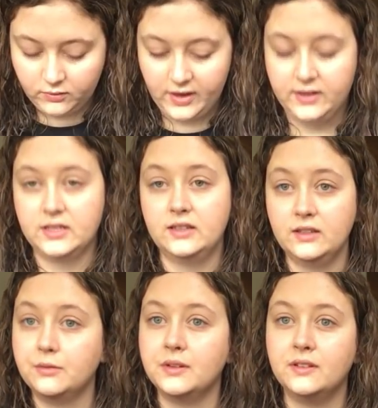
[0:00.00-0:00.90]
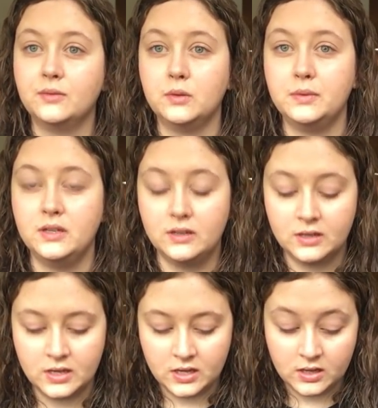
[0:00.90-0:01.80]
Granted, these ones will be,
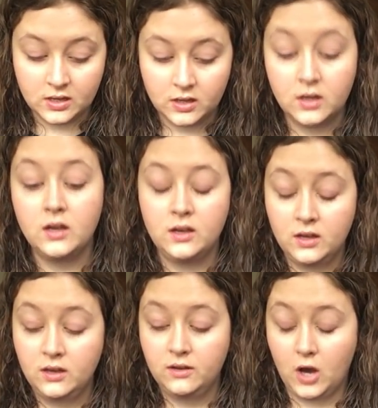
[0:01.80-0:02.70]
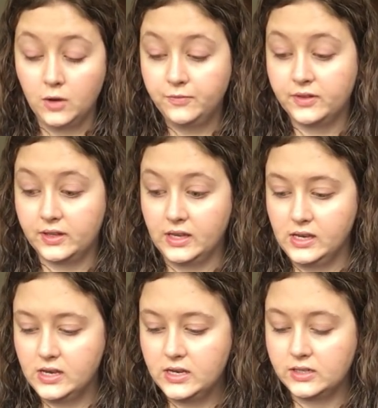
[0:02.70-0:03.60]

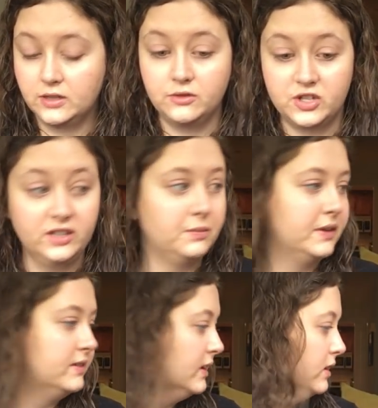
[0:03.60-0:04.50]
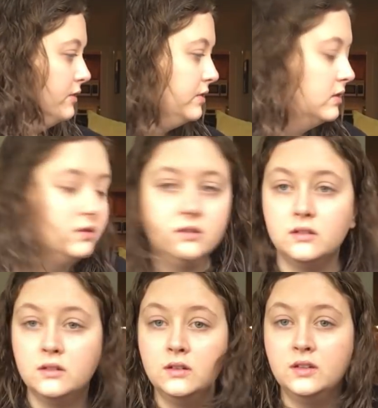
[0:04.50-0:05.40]
hopefully, don't jinx myself,
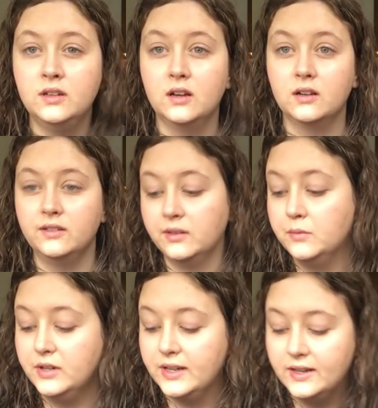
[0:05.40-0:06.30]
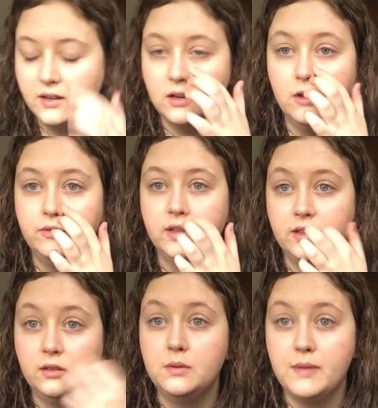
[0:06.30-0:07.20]
knock on some wood, hopefully
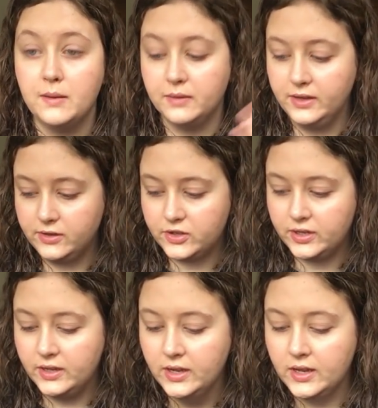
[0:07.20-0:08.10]
these will be published.